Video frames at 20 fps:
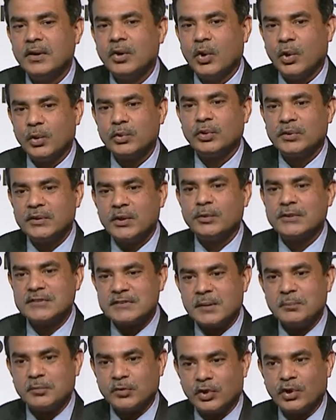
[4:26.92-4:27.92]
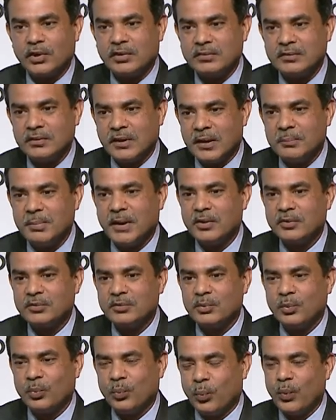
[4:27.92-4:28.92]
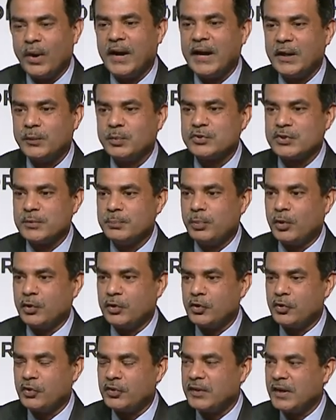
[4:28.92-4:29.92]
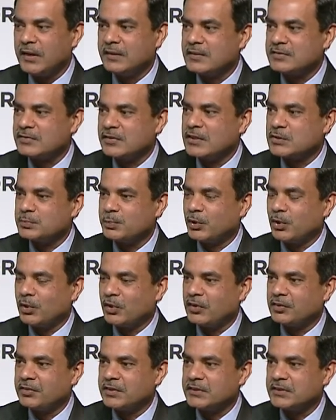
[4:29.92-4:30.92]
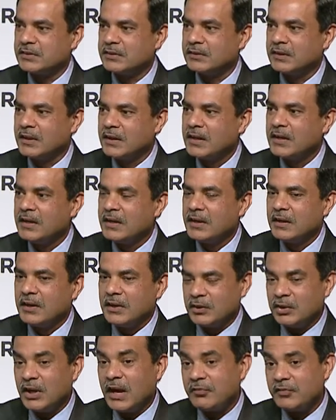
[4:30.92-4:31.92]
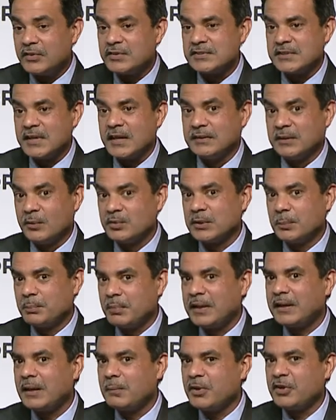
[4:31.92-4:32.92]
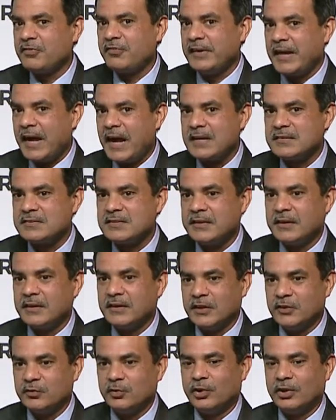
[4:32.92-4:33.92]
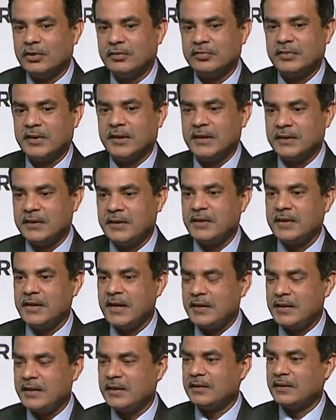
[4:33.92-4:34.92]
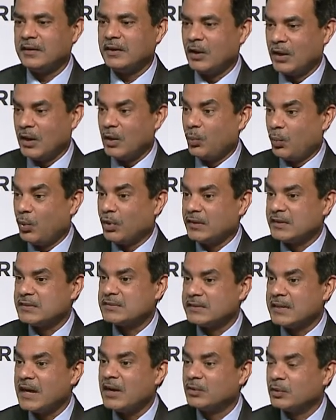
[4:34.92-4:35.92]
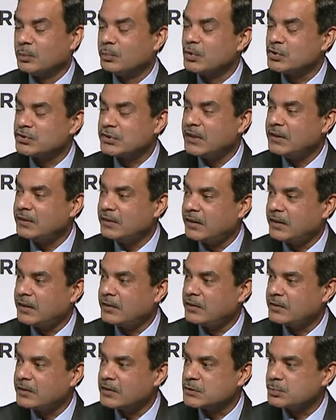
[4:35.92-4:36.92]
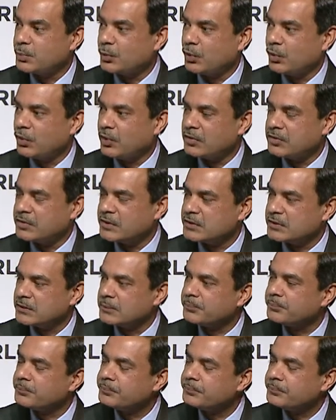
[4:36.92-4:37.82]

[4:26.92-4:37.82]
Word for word: although there was some thought about why it was important to create this transport organization, you have to say there was a little bit of an accident involved in creating what is now the most integrated transport organization.